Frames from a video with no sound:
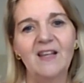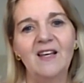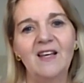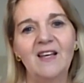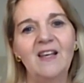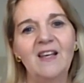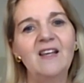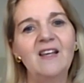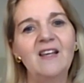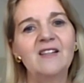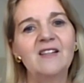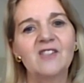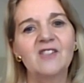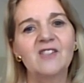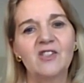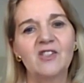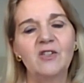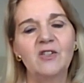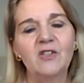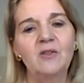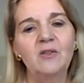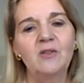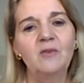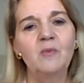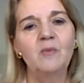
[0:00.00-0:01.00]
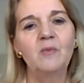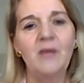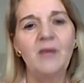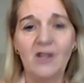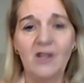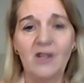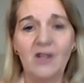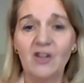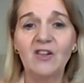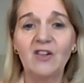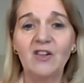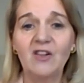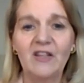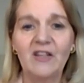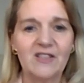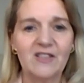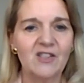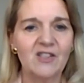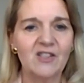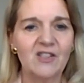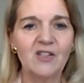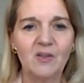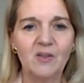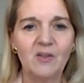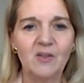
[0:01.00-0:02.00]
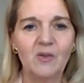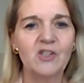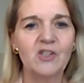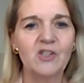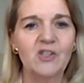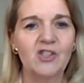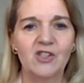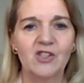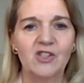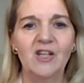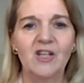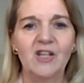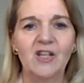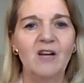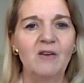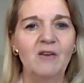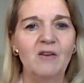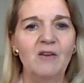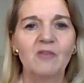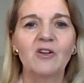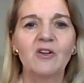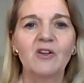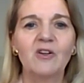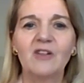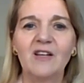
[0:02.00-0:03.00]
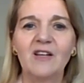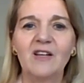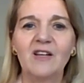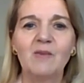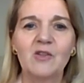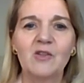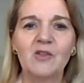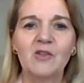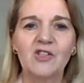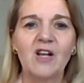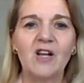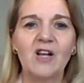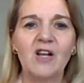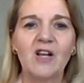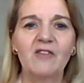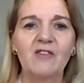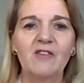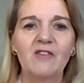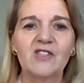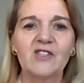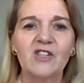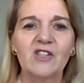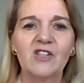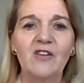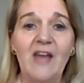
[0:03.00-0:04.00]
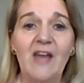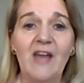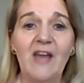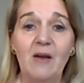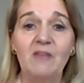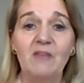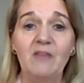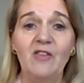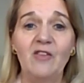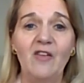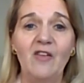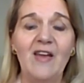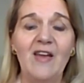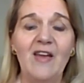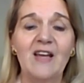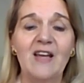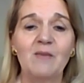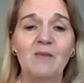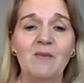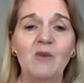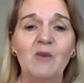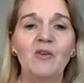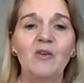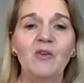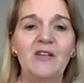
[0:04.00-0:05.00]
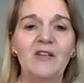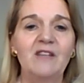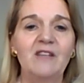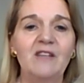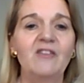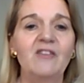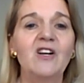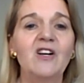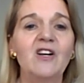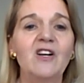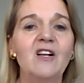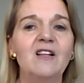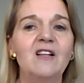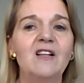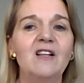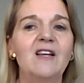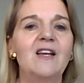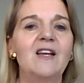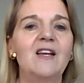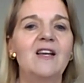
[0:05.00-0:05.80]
is to be a good listener, which, most all of us know that, even though that can be really difficult.